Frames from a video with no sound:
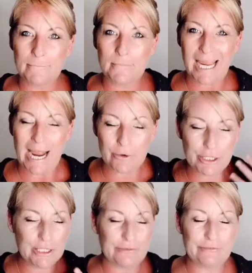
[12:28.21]
How are you
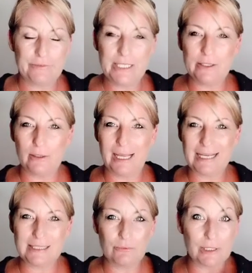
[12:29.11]
going to feel?
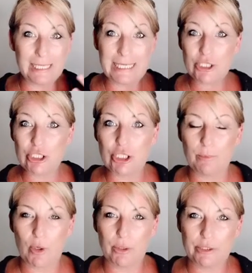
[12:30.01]
How's the relationship
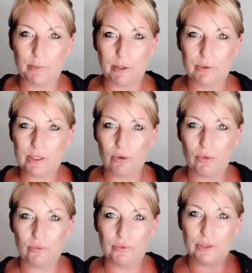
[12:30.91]
going to be
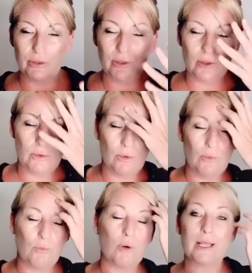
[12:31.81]
resolved?
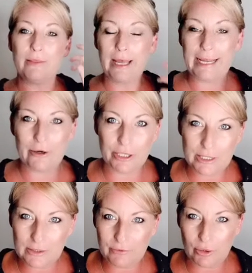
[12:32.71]
What other
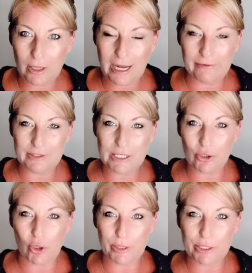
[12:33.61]
areas of your life is it
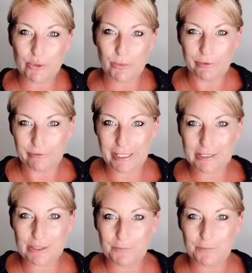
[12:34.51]
going to affect?